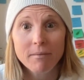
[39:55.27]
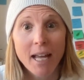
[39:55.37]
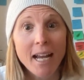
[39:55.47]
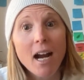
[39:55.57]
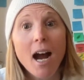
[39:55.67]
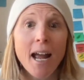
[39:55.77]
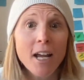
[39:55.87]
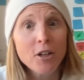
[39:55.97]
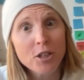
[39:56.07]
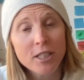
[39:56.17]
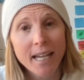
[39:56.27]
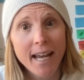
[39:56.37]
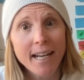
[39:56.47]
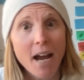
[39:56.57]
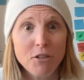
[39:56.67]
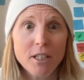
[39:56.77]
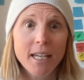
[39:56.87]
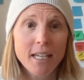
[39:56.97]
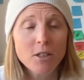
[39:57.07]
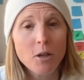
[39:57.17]
Like, I understand after
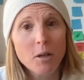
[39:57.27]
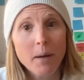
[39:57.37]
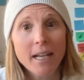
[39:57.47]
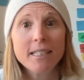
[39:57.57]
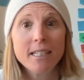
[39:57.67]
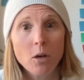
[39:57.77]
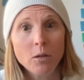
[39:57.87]
the kids go to bed is the